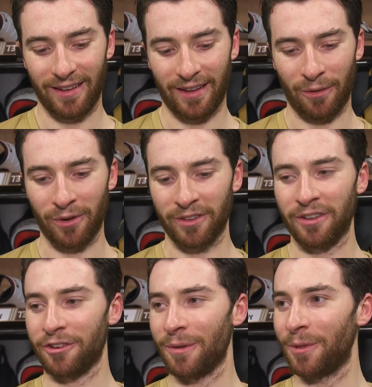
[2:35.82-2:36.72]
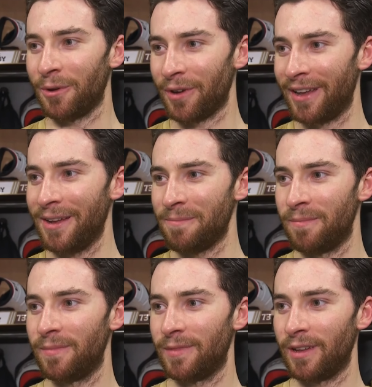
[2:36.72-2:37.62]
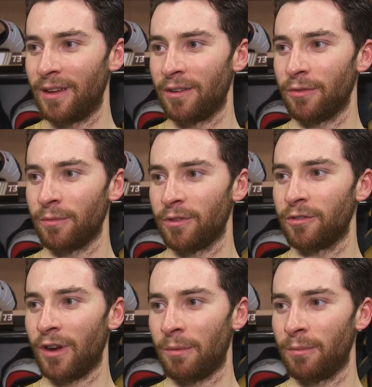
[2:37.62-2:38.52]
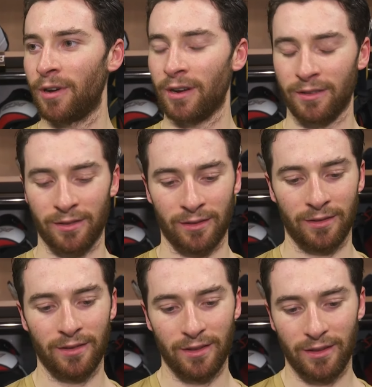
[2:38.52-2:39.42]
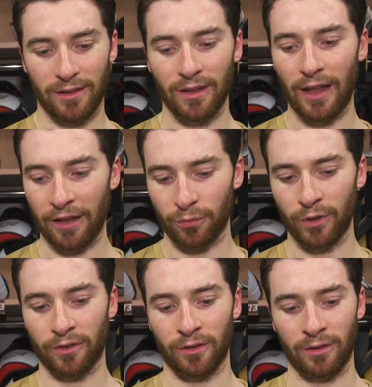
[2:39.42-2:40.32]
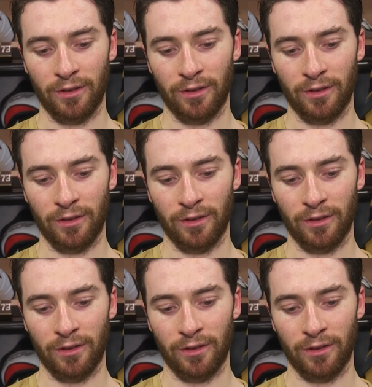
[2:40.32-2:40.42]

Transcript: I want to say sharp the whole game, uh, from the drop the puck to, to the last whistle.